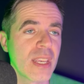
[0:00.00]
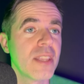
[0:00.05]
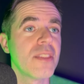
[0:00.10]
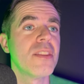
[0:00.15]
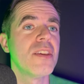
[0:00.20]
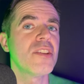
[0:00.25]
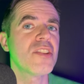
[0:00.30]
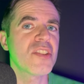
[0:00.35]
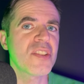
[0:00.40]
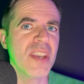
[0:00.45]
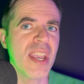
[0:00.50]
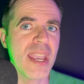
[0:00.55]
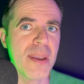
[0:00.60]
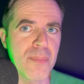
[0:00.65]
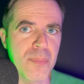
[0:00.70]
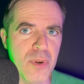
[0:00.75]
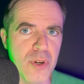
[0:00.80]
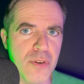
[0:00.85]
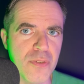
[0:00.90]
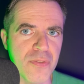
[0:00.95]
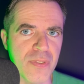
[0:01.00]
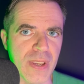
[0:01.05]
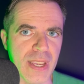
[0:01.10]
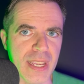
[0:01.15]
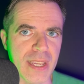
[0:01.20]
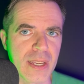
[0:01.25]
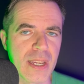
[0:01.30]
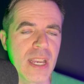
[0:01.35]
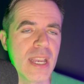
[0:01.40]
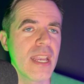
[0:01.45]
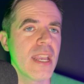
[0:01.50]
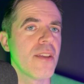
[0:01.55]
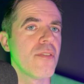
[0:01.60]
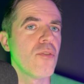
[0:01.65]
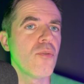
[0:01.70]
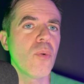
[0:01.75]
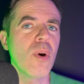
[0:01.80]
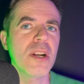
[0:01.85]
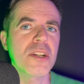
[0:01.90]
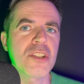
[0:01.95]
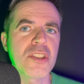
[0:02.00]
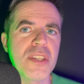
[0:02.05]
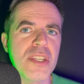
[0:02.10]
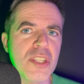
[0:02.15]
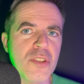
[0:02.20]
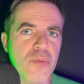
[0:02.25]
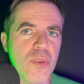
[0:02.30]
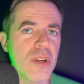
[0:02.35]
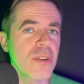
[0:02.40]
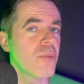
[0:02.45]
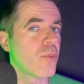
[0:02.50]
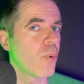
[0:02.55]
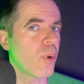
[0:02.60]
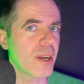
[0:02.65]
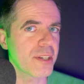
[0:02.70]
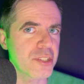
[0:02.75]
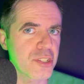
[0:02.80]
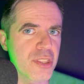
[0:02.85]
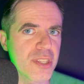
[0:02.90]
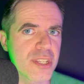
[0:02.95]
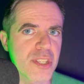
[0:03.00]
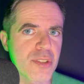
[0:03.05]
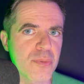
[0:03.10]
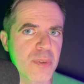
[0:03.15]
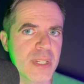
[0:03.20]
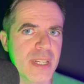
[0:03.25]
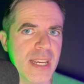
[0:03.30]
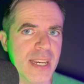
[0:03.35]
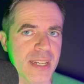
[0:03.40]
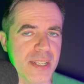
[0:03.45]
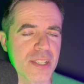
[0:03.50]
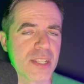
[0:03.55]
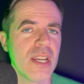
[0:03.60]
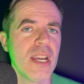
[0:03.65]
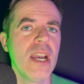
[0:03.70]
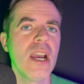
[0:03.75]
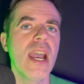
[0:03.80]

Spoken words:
The same movie. If you watch this one, watch this one next.